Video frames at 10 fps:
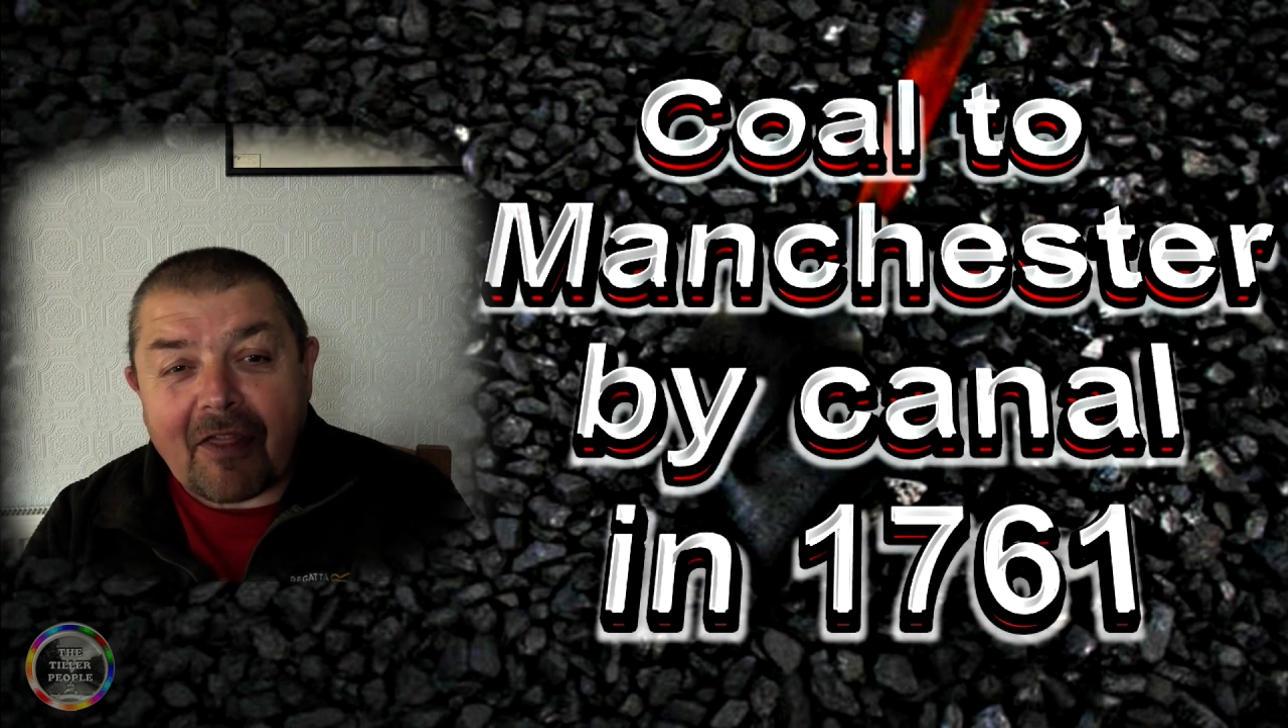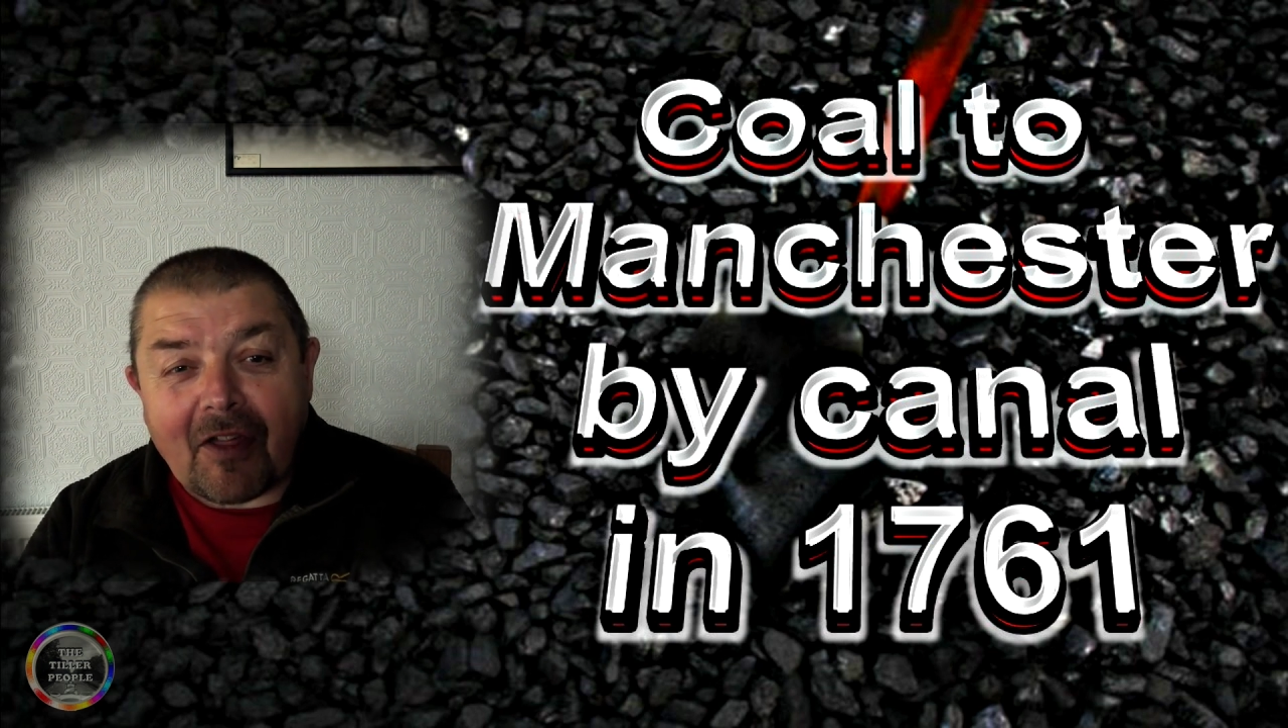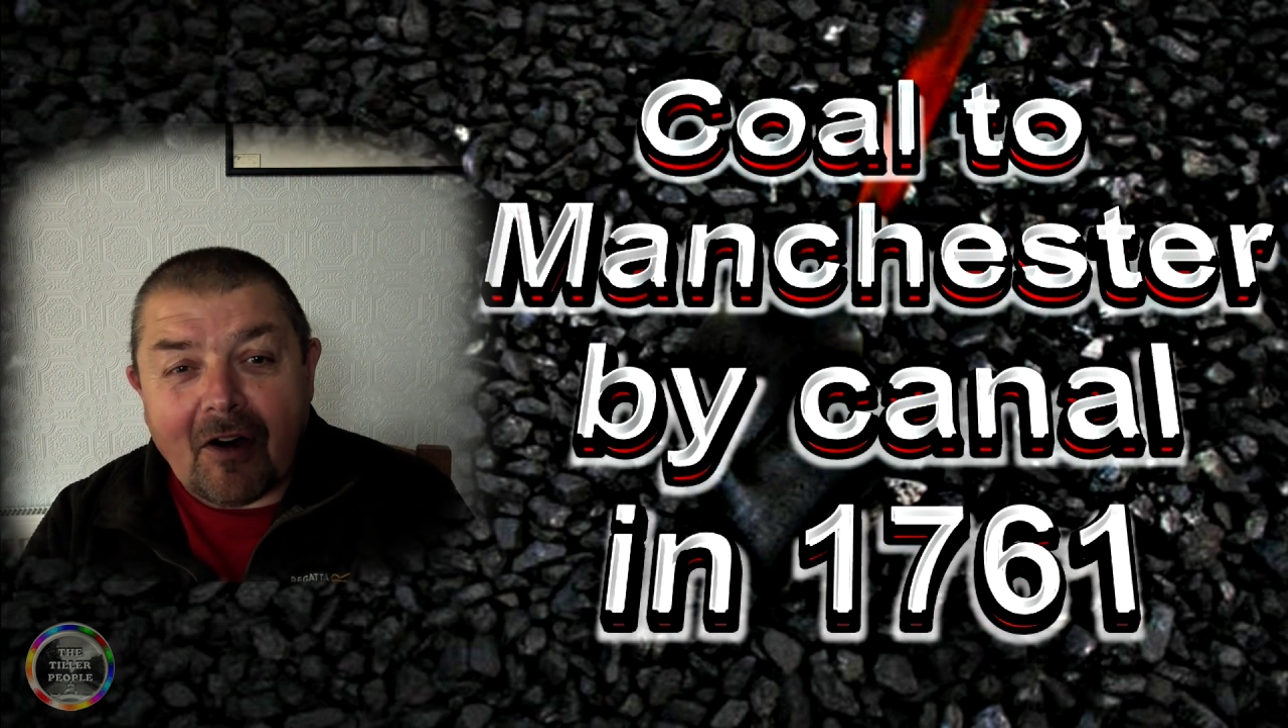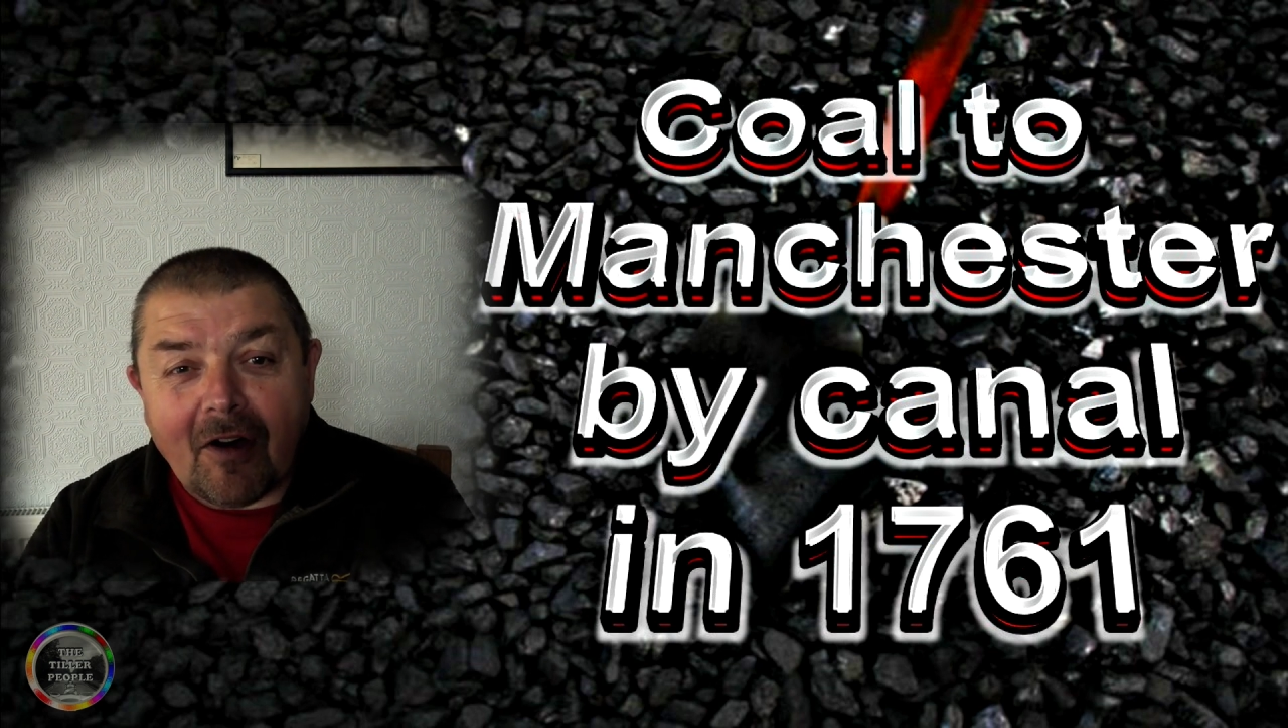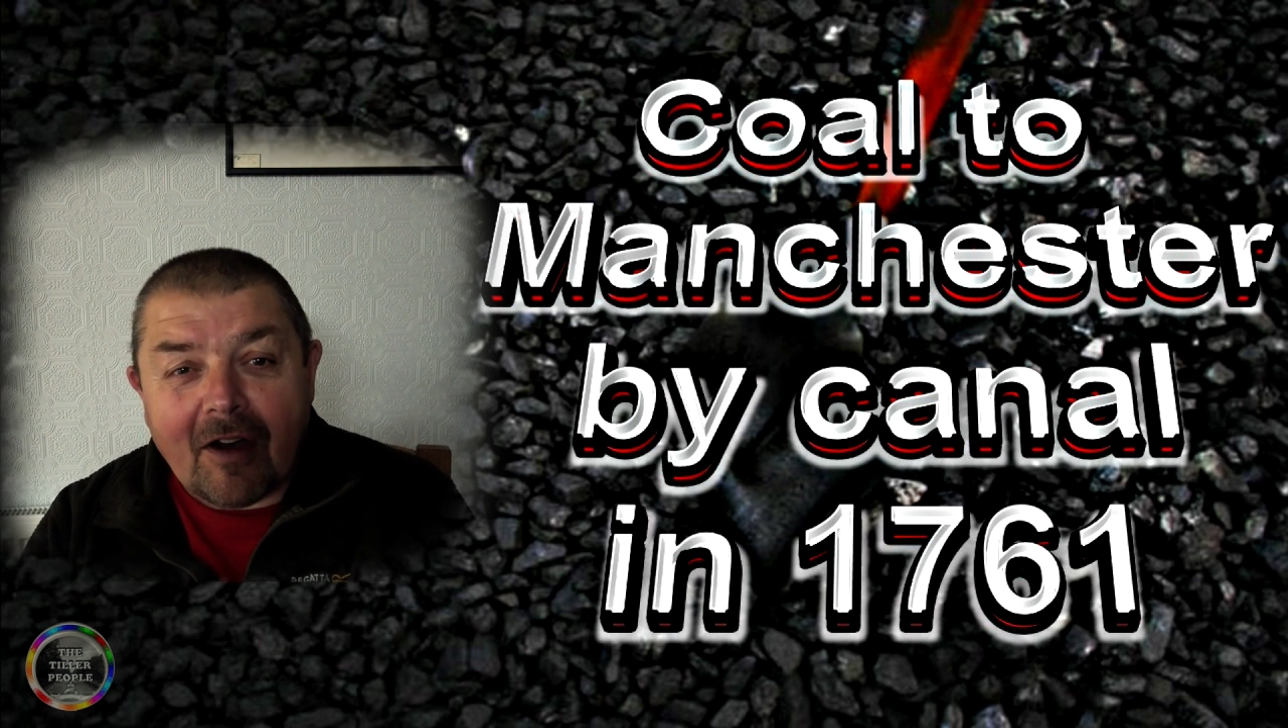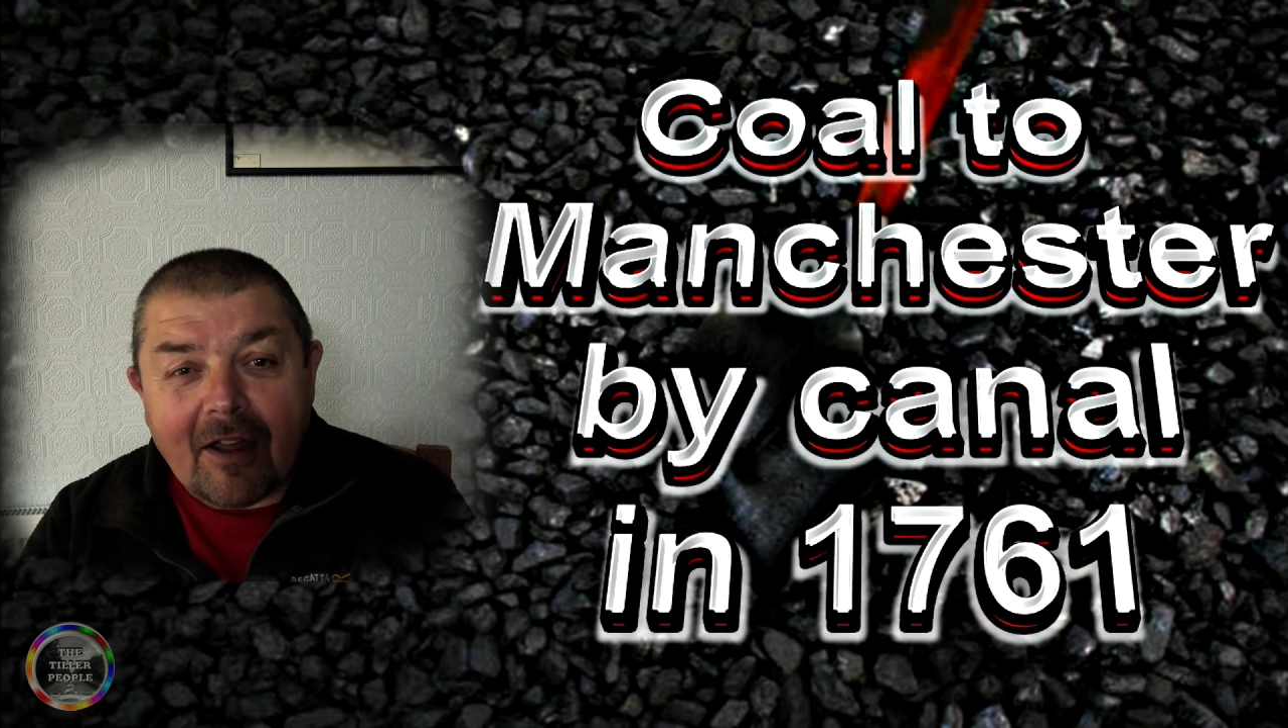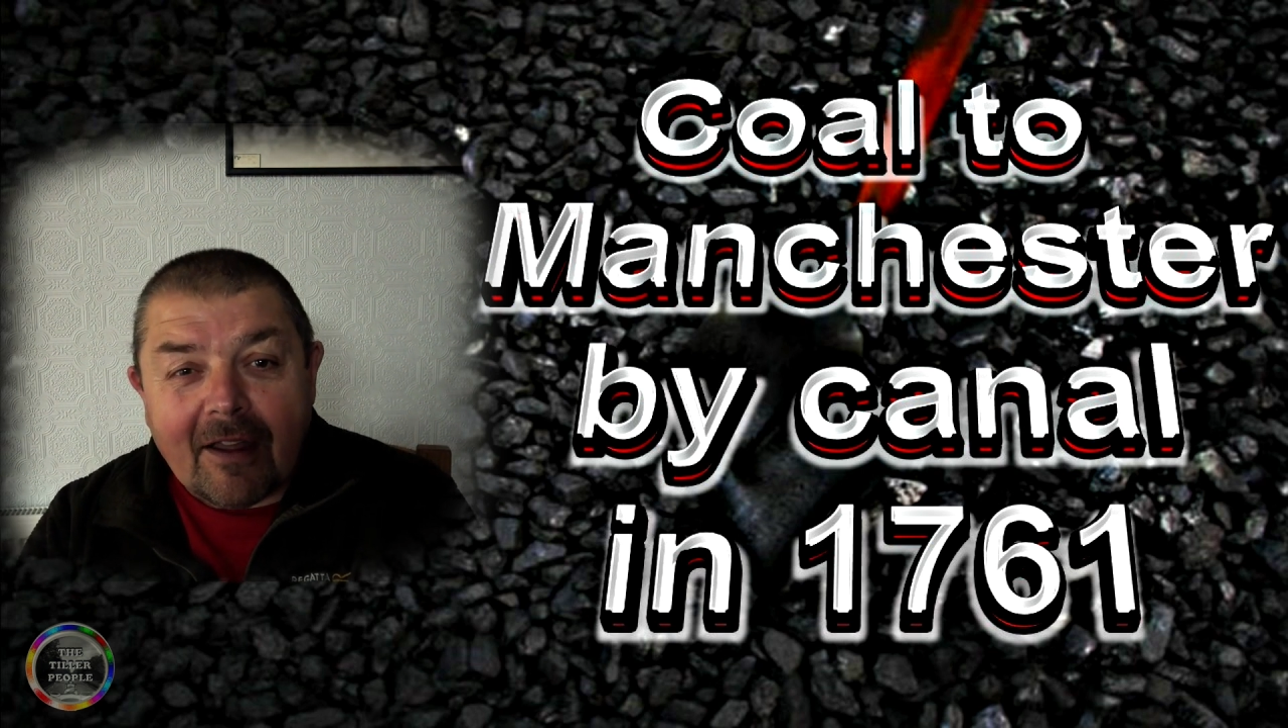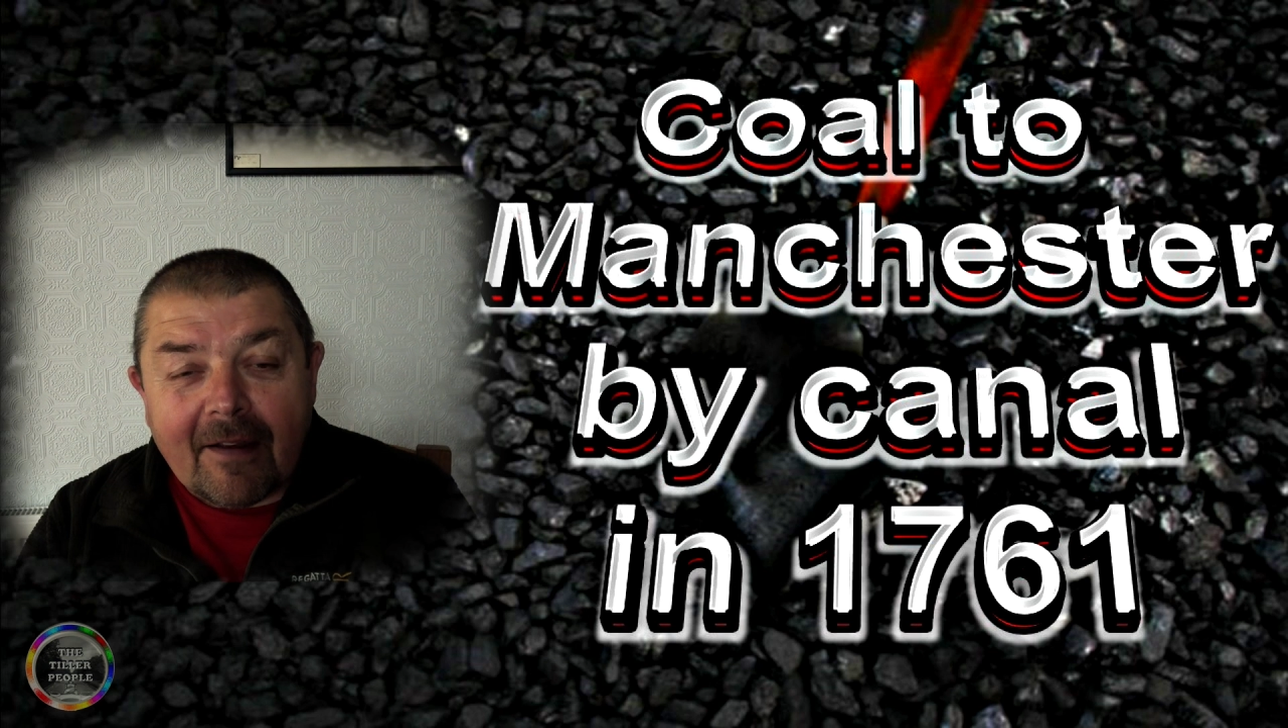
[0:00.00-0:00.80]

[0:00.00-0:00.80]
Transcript: thought,